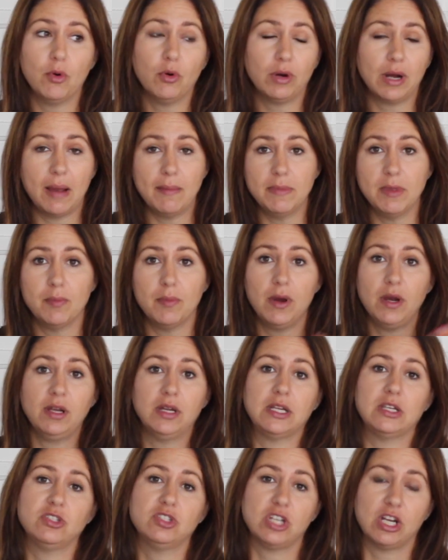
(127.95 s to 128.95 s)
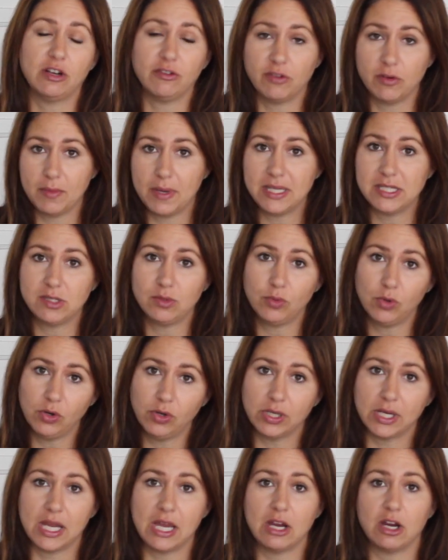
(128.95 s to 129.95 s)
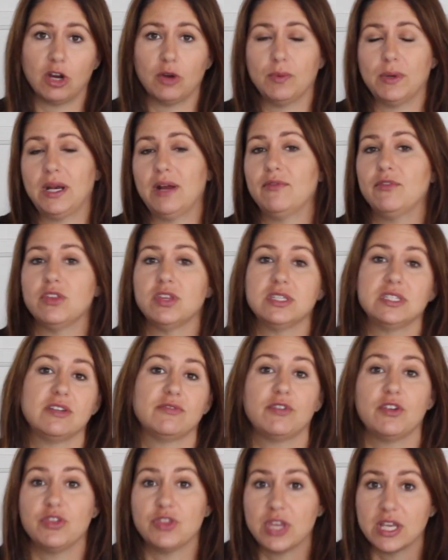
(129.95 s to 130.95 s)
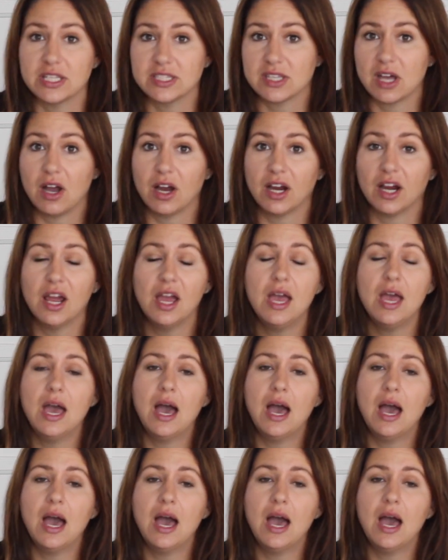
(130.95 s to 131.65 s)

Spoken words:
or I'm the marketing chair for my sorority, or whatever the different things are.